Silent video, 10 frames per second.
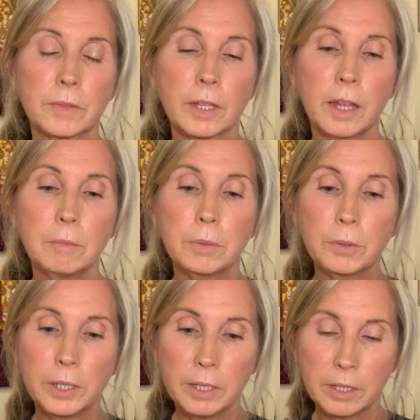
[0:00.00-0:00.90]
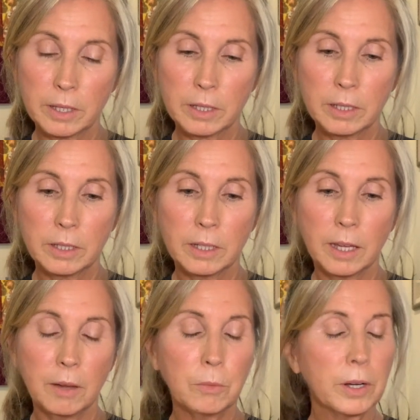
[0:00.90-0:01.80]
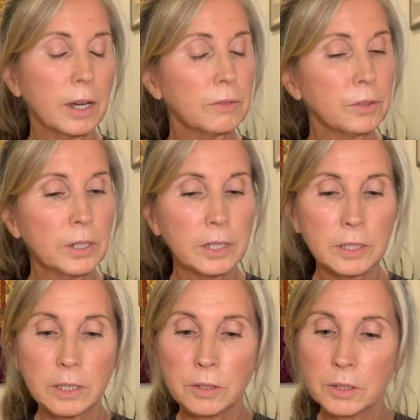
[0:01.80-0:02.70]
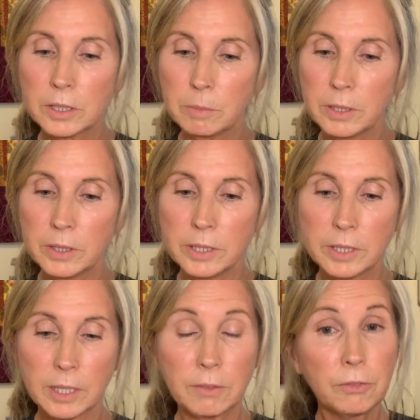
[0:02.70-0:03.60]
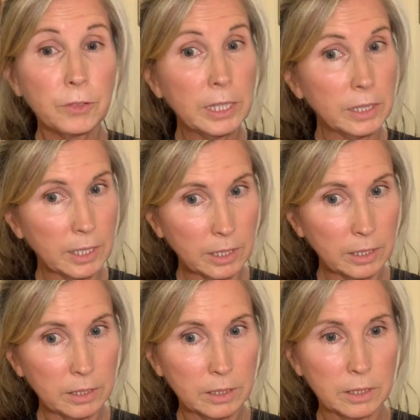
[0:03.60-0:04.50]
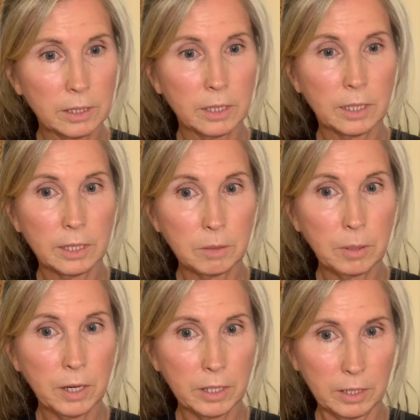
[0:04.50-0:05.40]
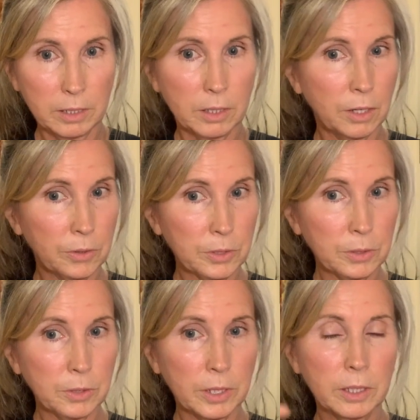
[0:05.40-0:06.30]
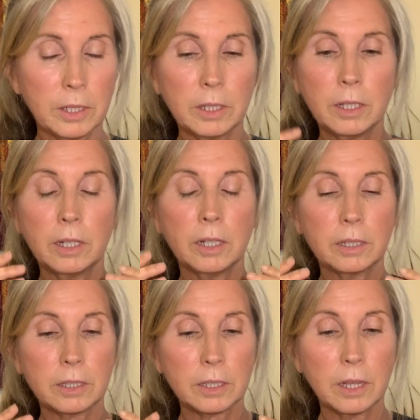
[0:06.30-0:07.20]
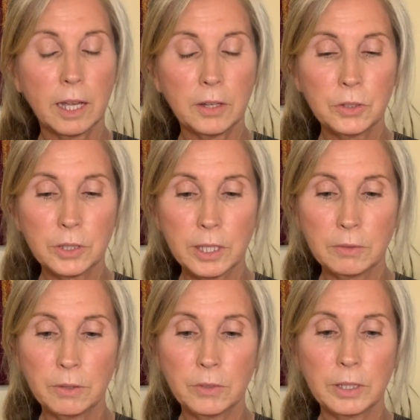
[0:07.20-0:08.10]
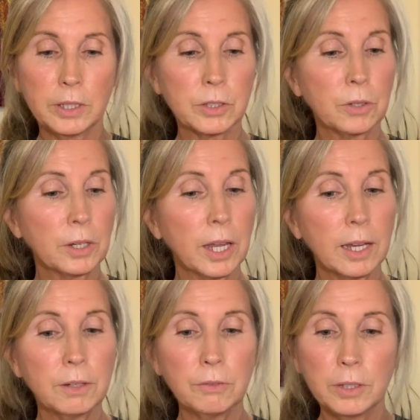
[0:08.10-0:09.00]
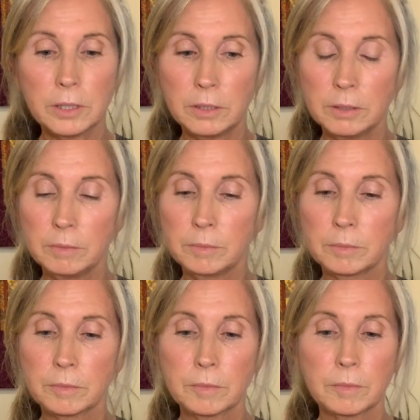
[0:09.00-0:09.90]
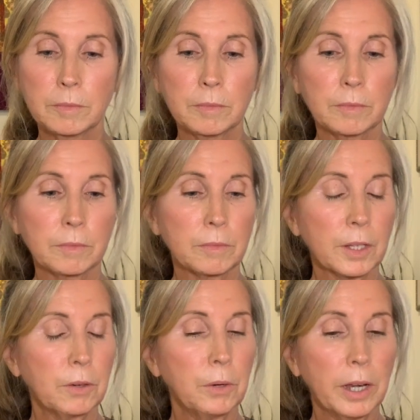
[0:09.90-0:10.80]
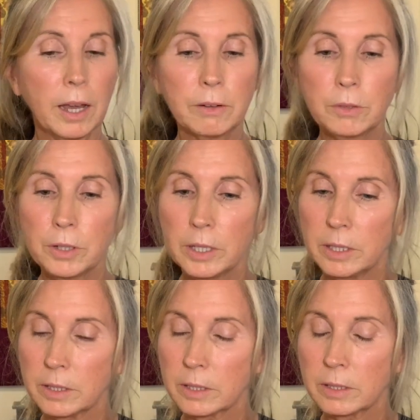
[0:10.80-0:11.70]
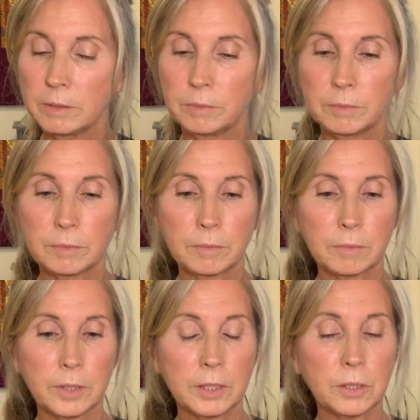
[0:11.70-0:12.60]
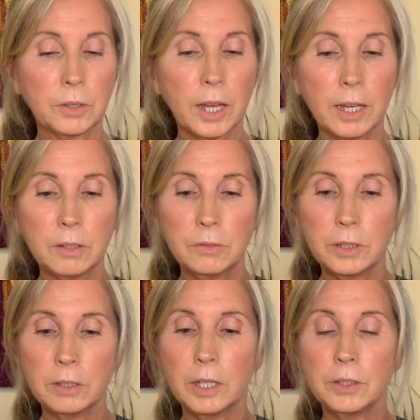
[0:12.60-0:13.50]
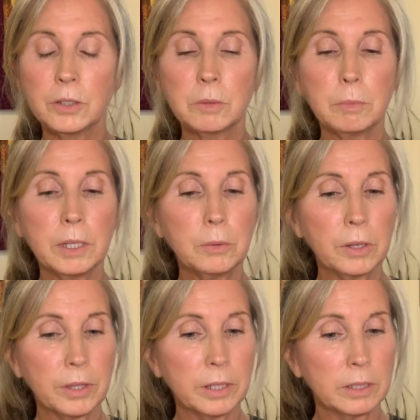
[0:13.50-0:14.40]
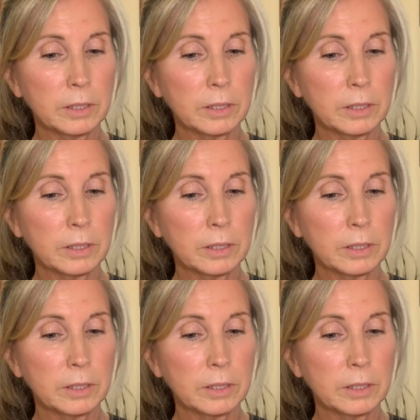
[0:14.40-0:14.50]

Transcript: And breathe. And whatever it is that you're experiencing, feeling in the body, not the story, just allow yourself to feel it. It's okay to feel. Whatever it is, it's okay to feel and just be with it.